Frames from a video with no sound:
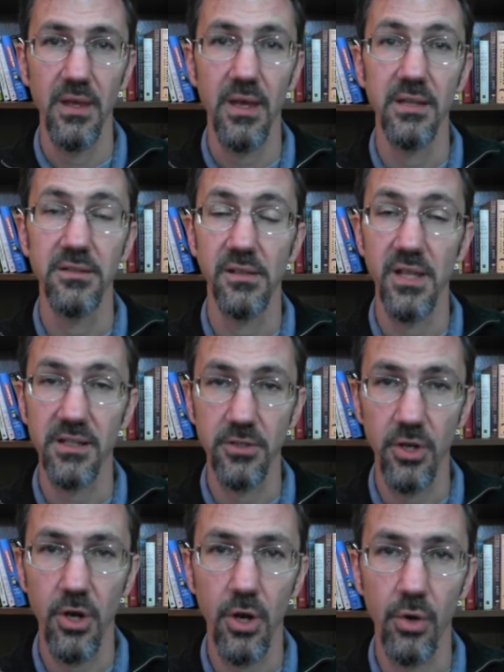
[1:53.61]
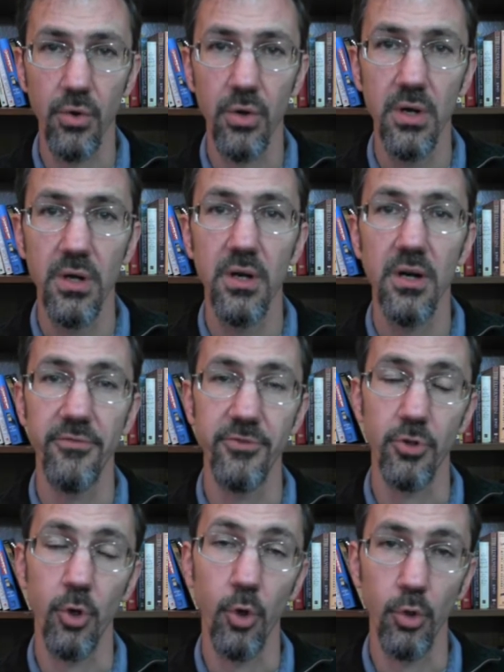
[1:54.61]
and to let go of
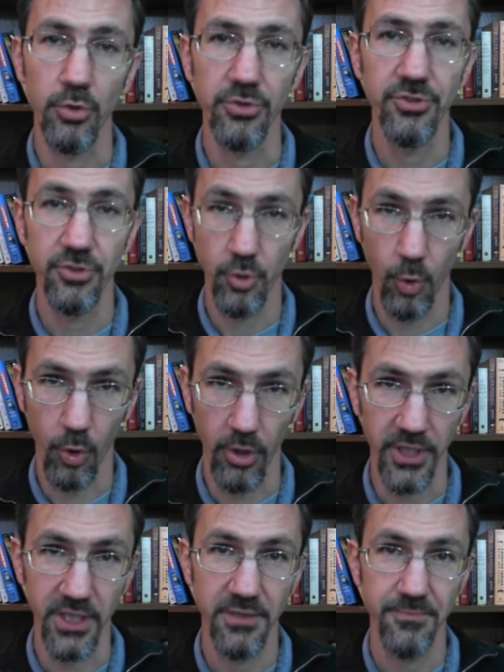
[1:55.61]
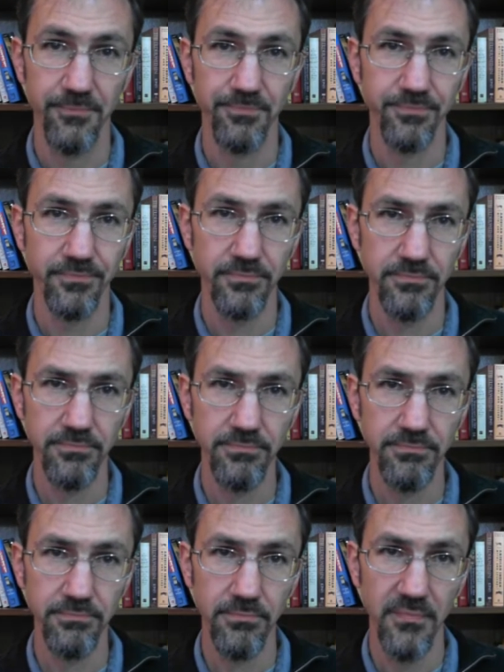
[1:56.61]
your old story.
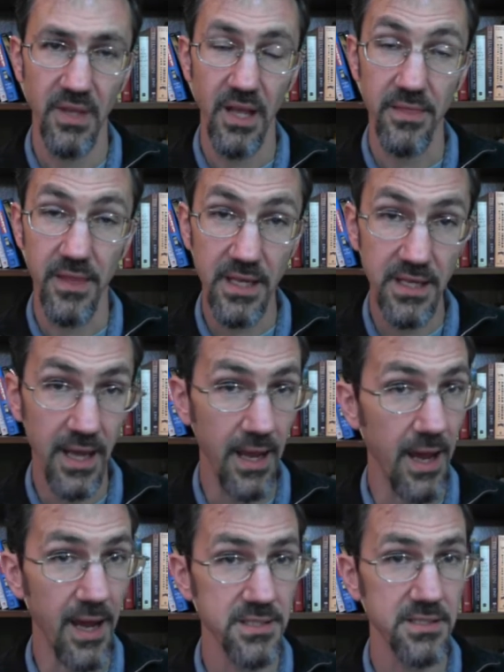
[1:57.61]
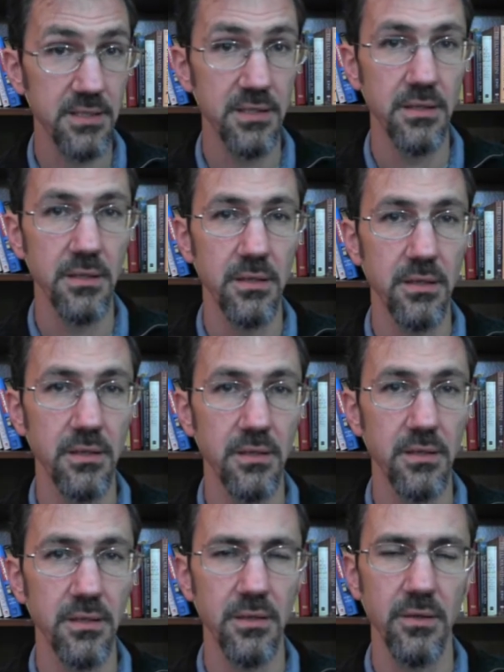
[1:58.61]
And then to ask,
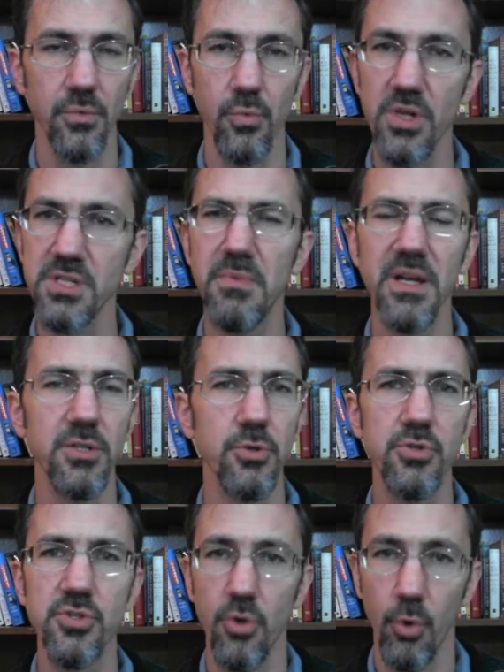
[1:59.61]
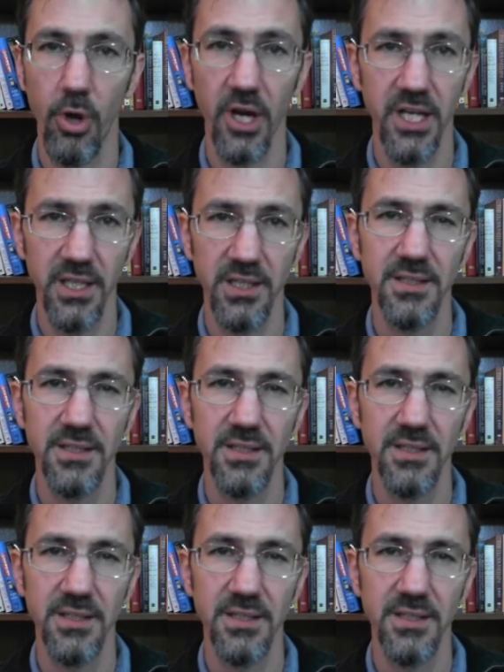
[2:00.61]
what's my new story?